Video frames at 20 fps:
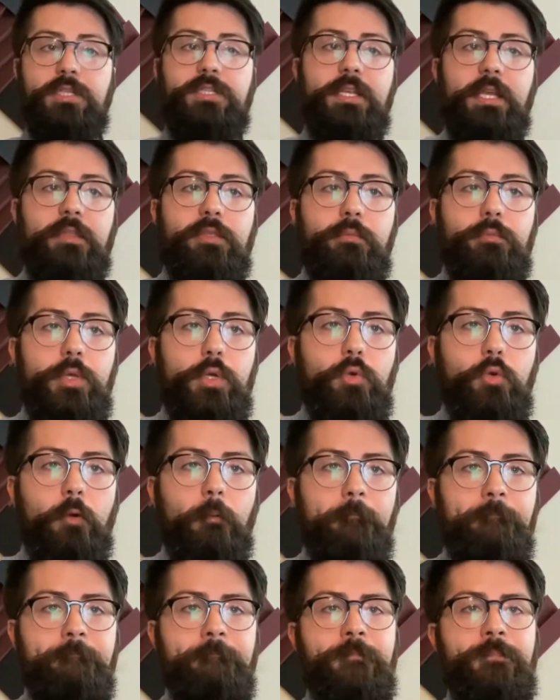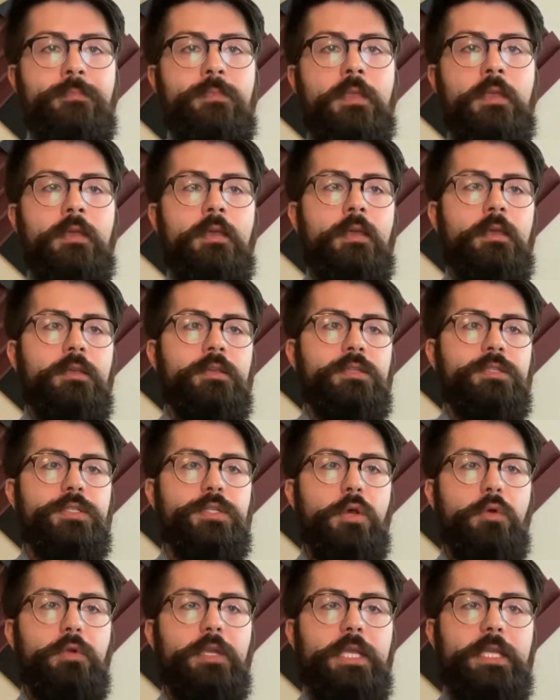like the bugle.
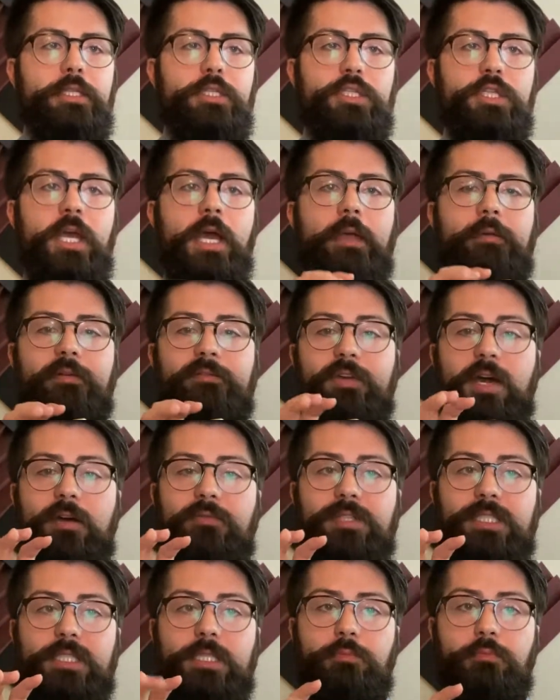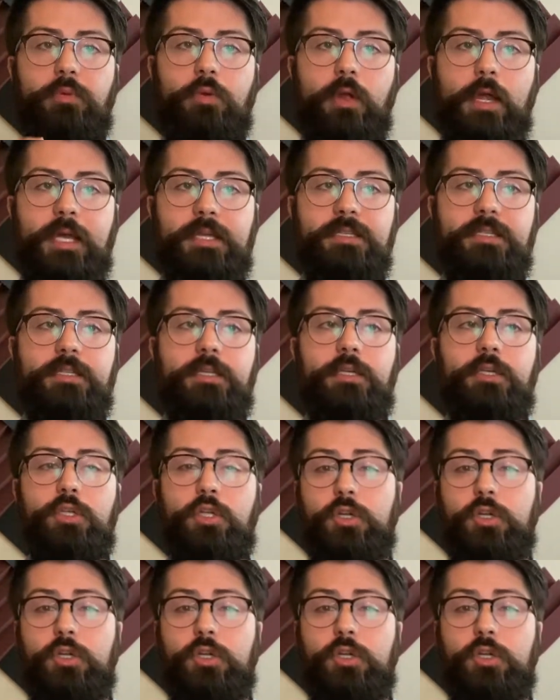So each time a valve is depressed, you're